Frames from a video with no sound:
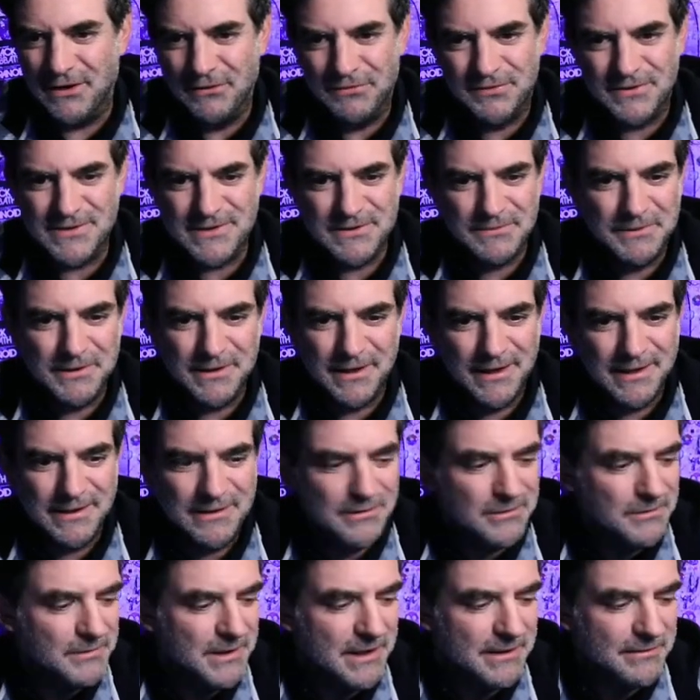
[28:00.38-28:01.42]
or Someone Like
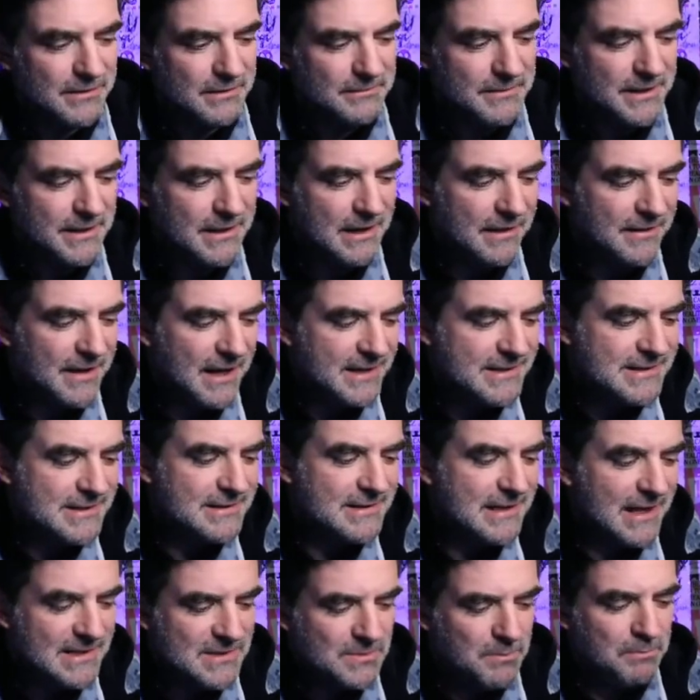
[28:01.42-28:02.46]
You or whatever. I mean, yeah, that's
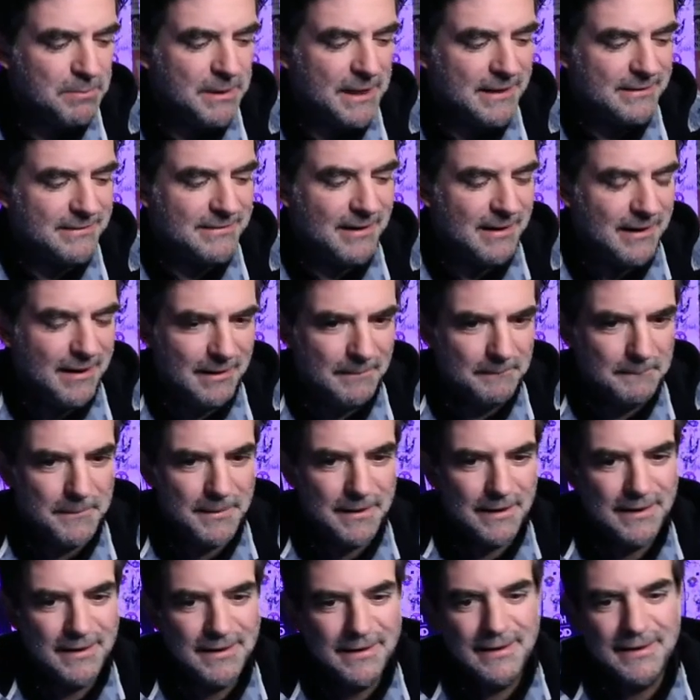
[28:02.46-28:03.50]
big time
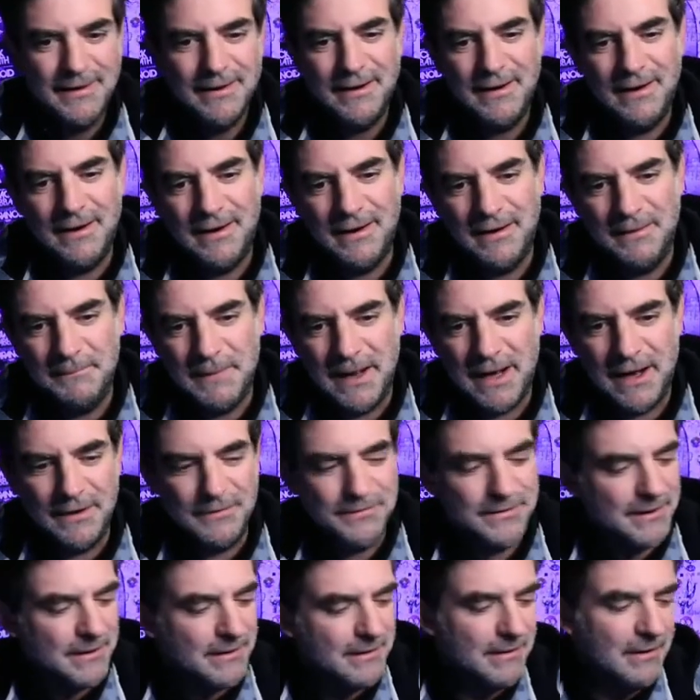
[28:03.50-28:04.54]
out
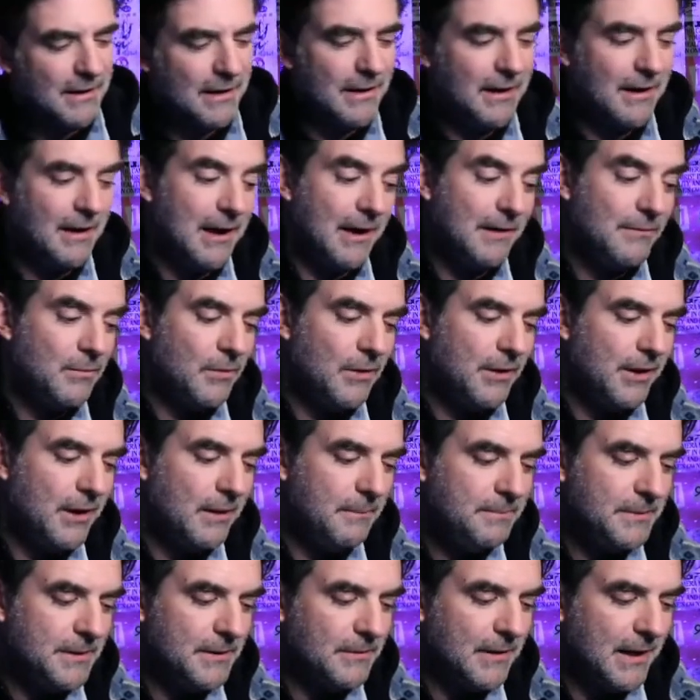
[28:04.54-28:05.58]
there. I'd
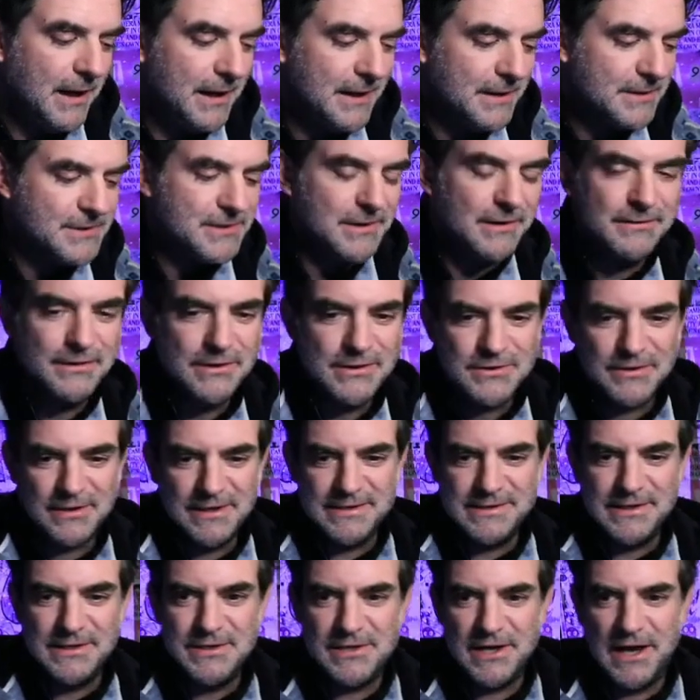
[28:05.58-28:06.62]
one-up you, Ash, on the
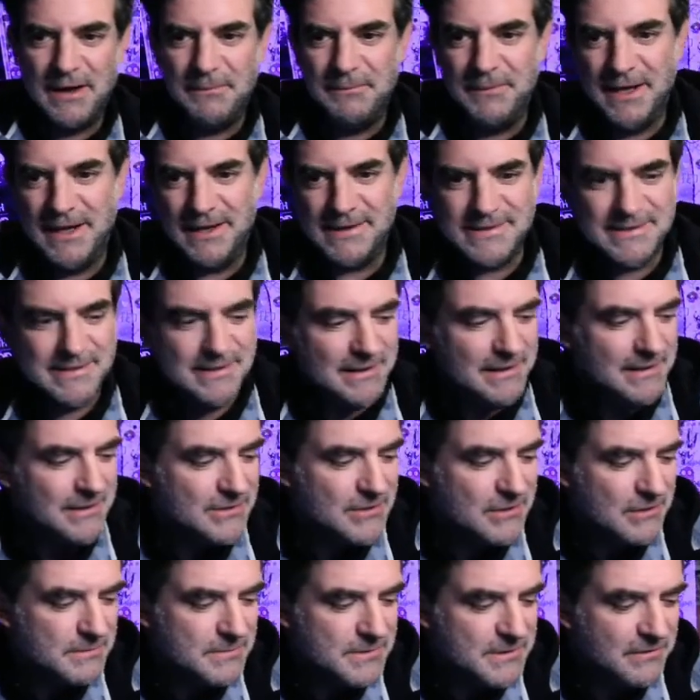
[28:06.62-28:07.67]
Tracy Chapman ST in
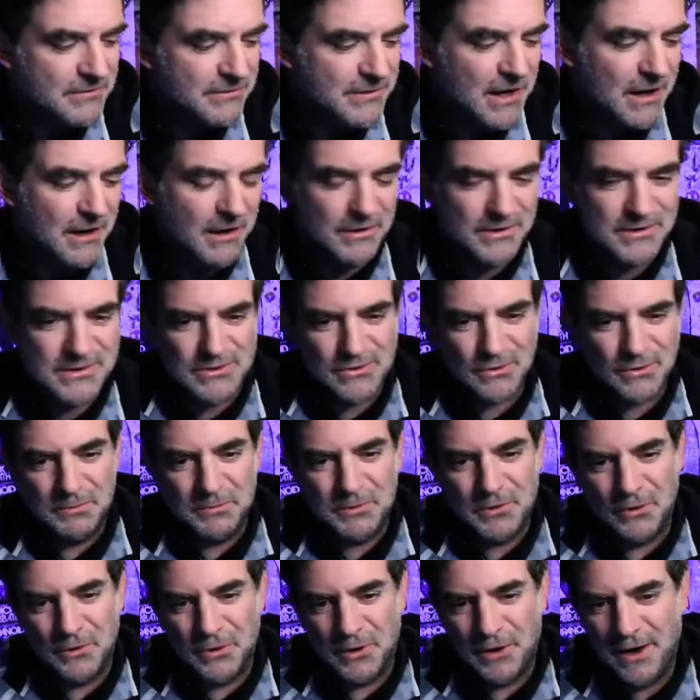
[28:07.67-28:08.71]
terms of college
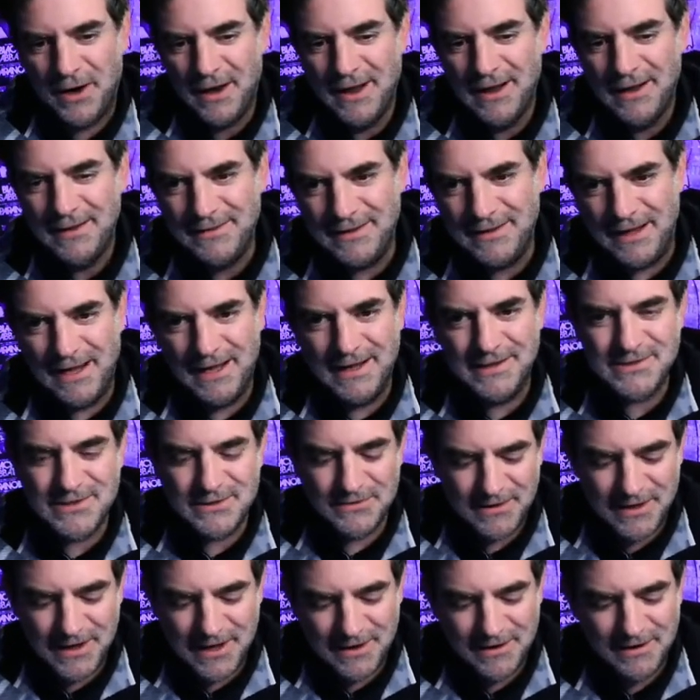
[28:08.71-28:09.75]
dormcore. The answer
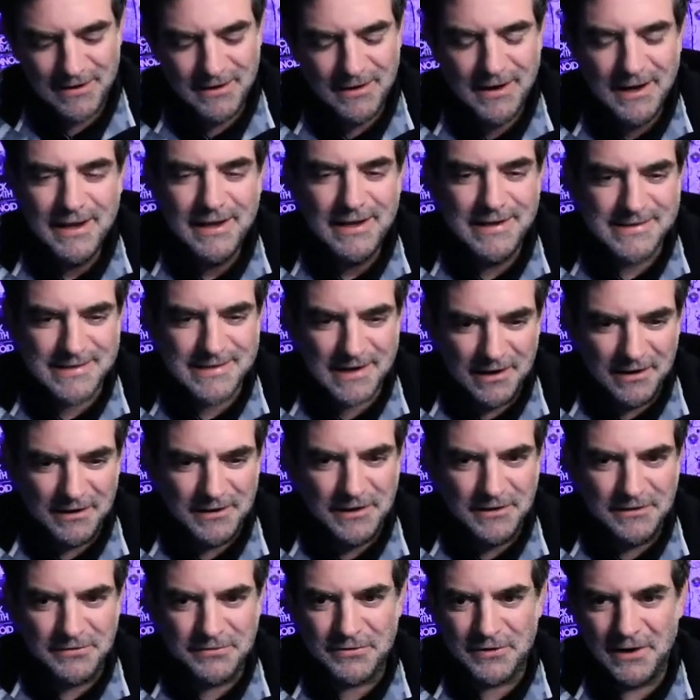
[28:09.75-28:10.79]
there is
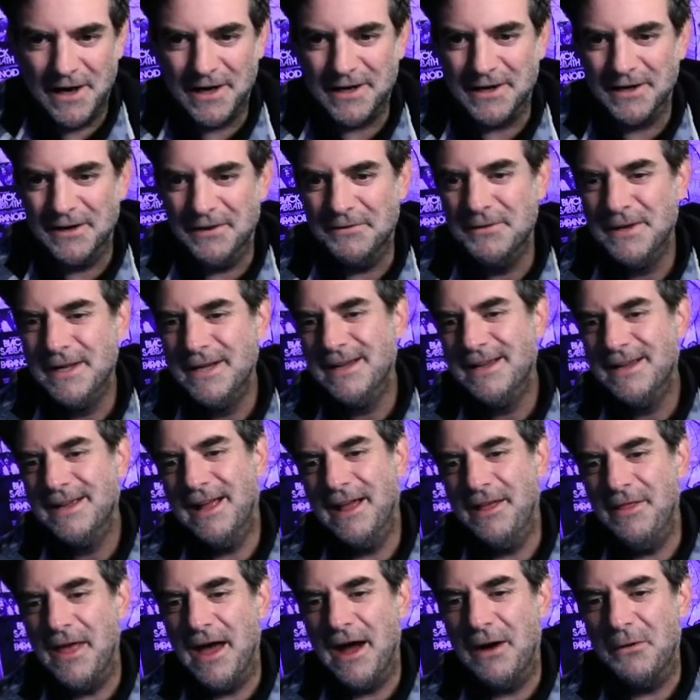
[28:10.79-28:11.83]
Ani DeFranco.
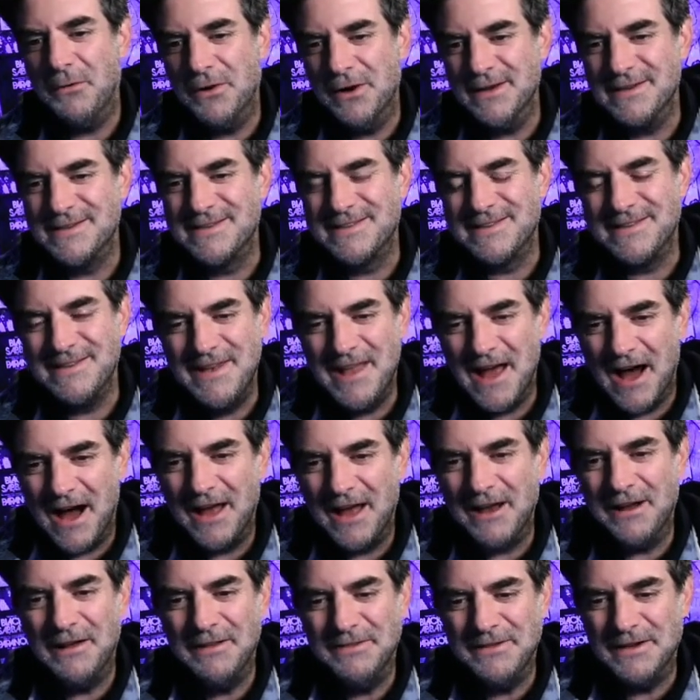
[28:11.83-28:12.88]
And that was not
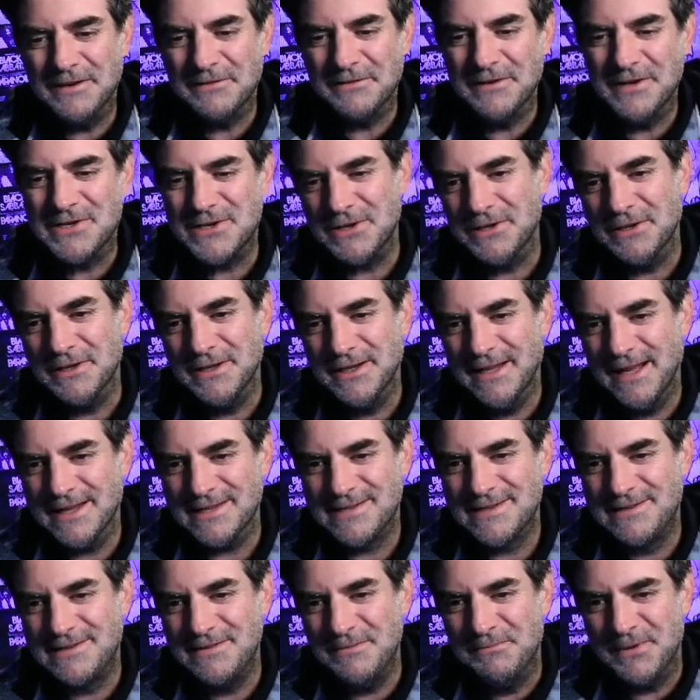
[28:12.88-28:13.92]
on the original
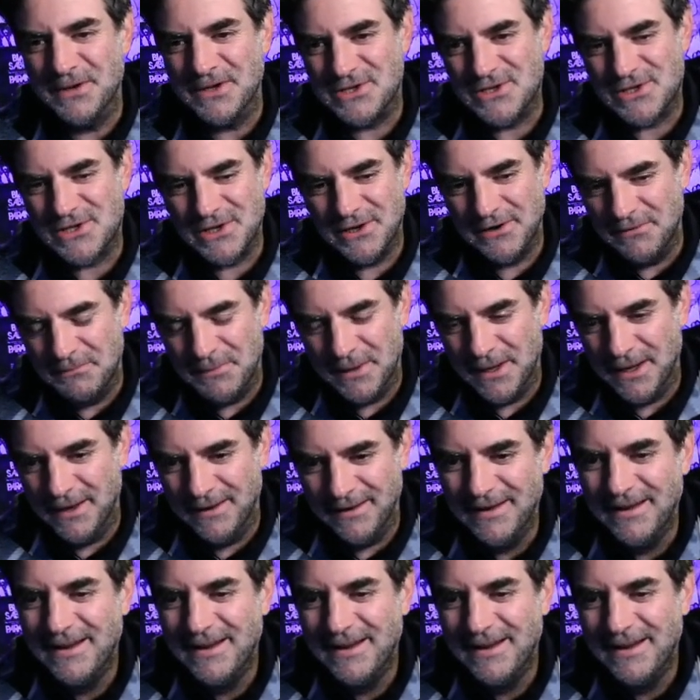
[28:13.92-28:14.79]
list, but should have been.